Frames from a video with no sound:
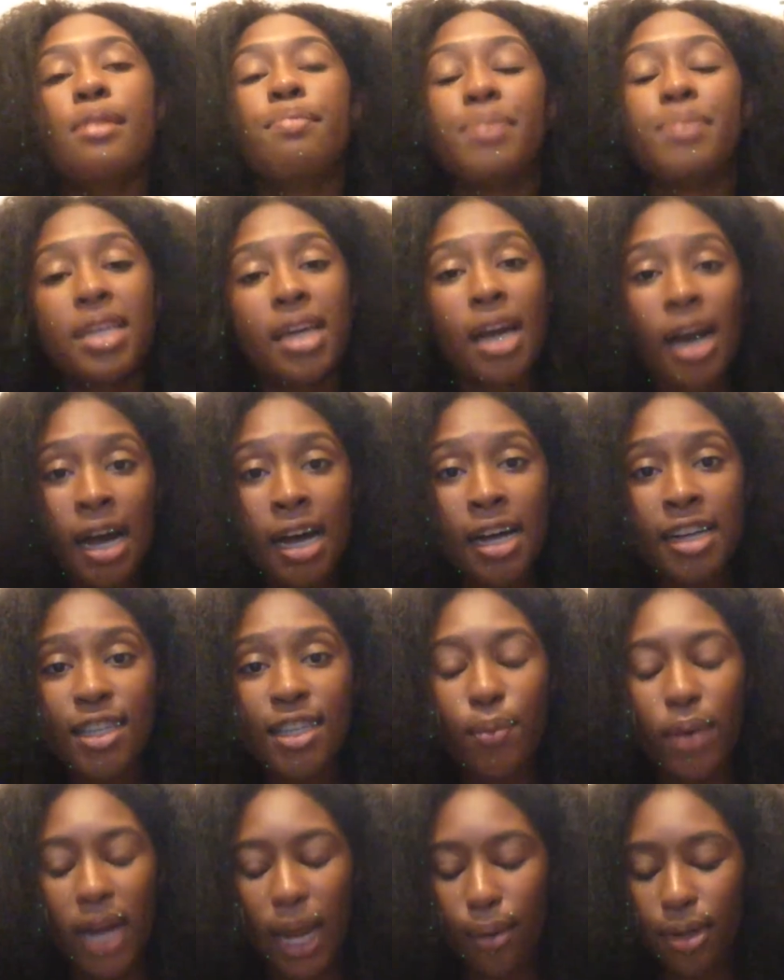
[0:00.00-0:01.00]
because
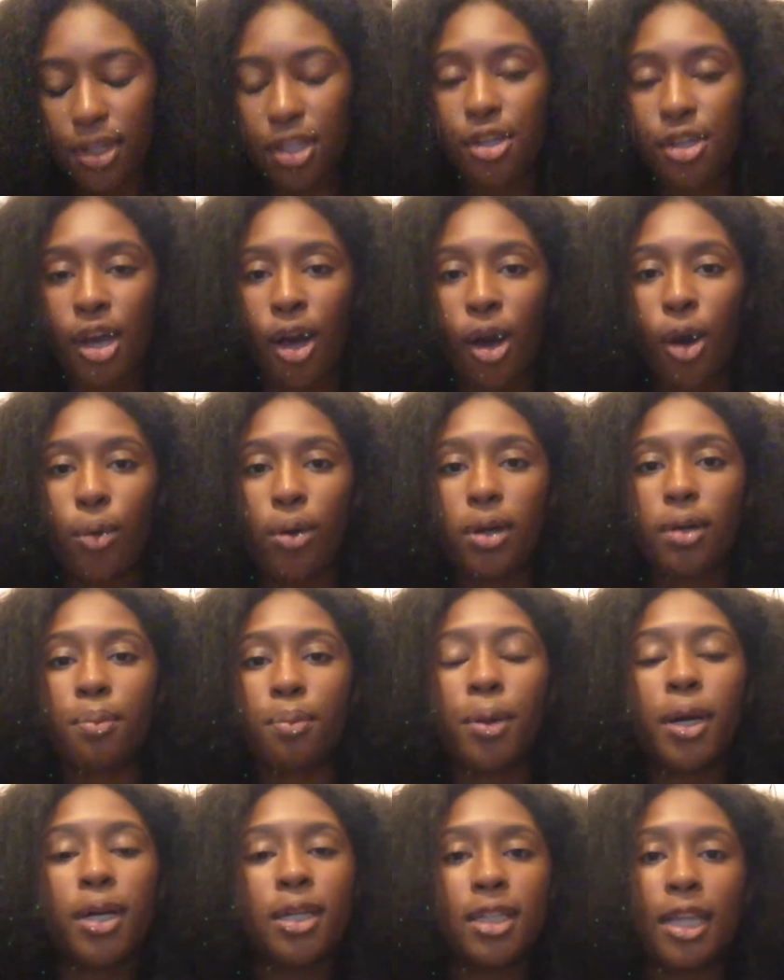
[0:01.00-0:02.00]
when I went to go
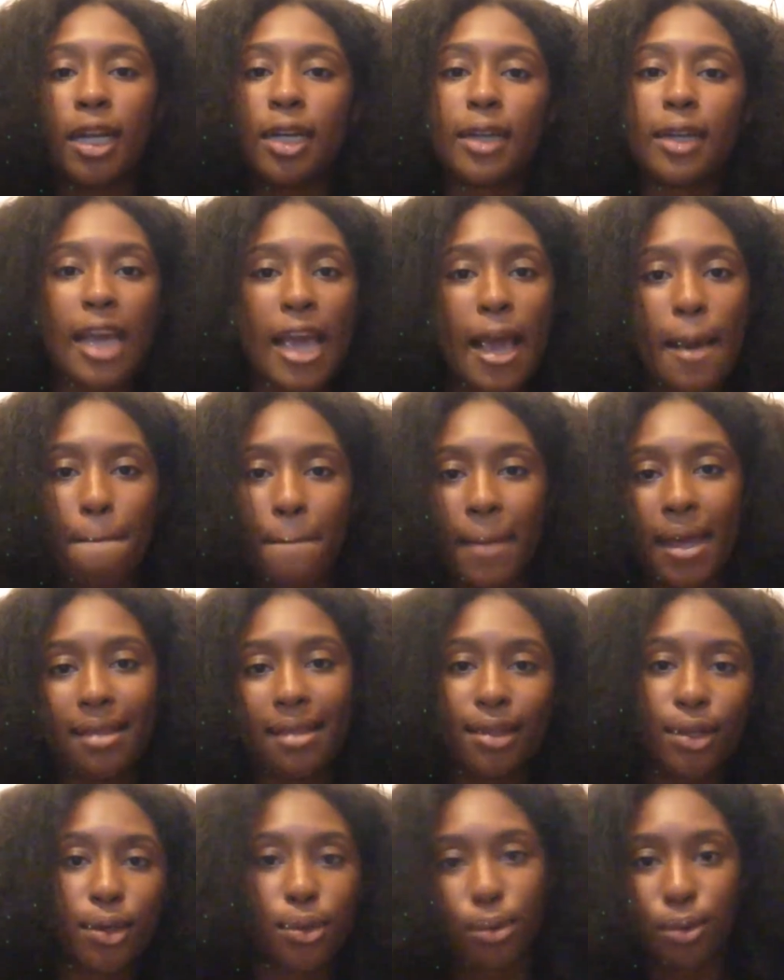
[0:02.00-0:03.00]
put their name
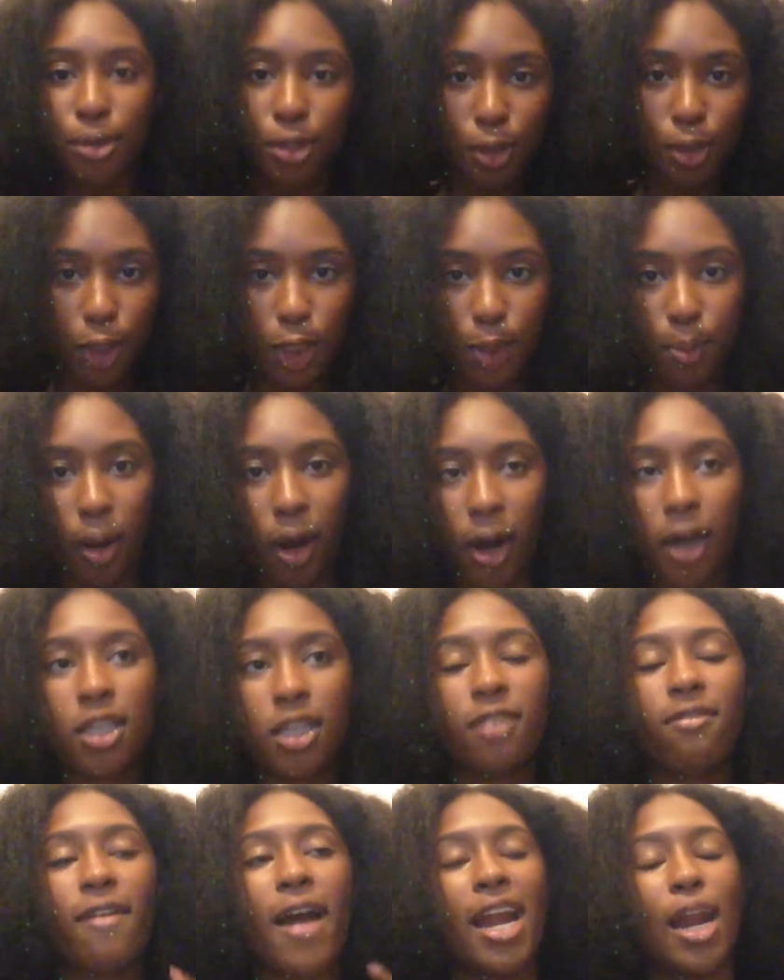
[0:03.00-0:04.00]
in the Google search bar
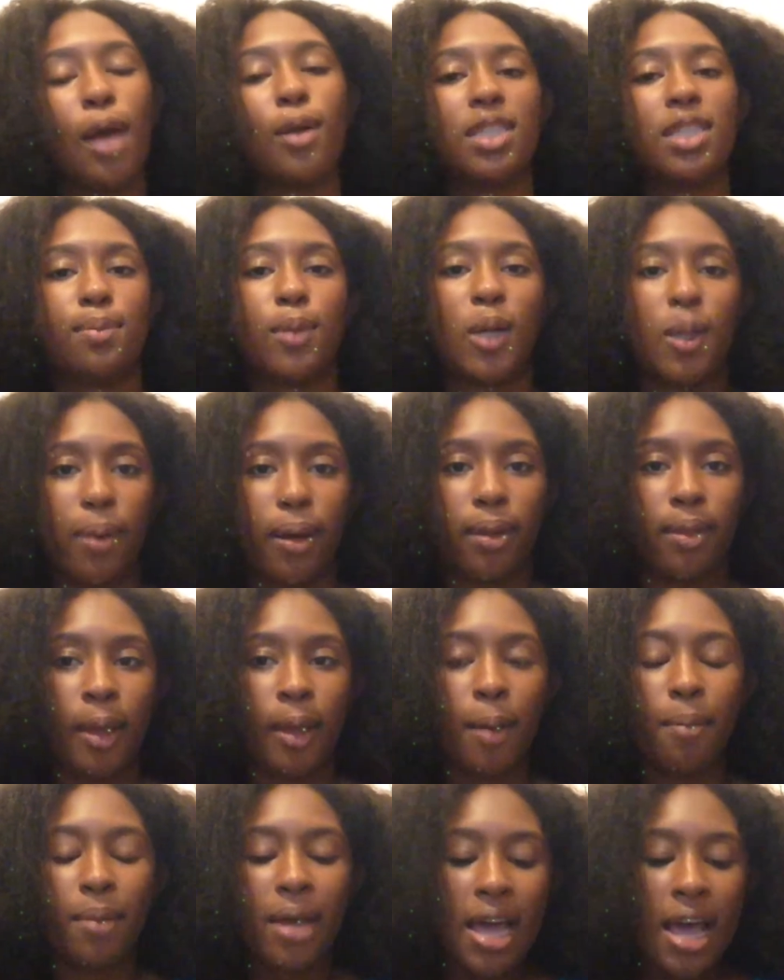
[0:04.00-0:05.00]
to find out some more about
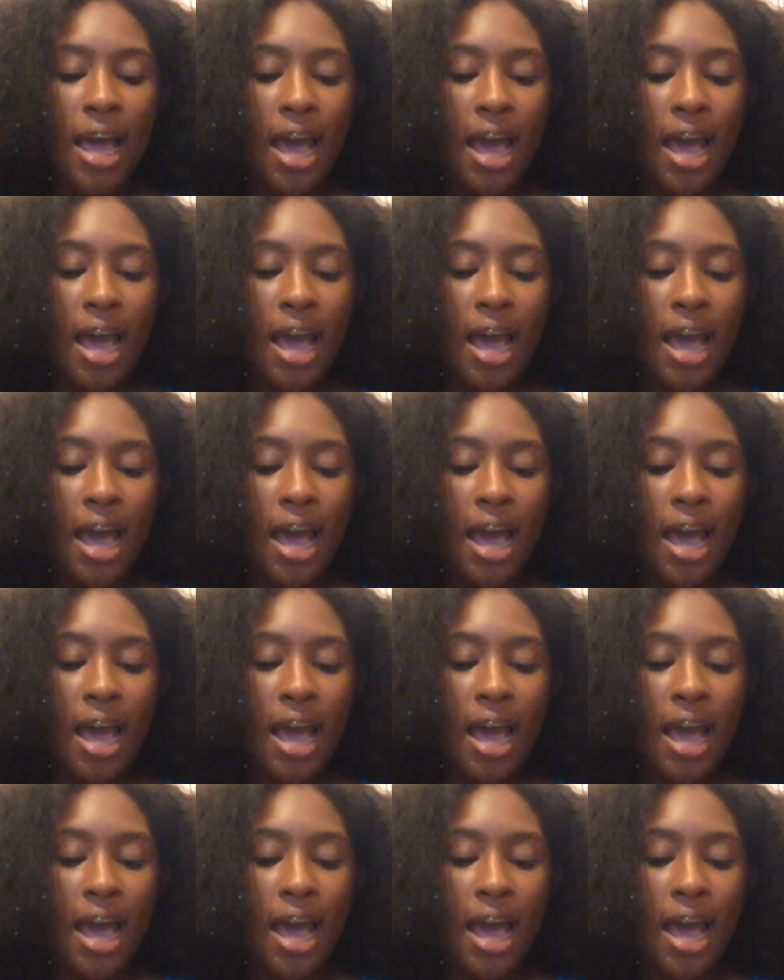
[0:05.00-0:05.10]
them,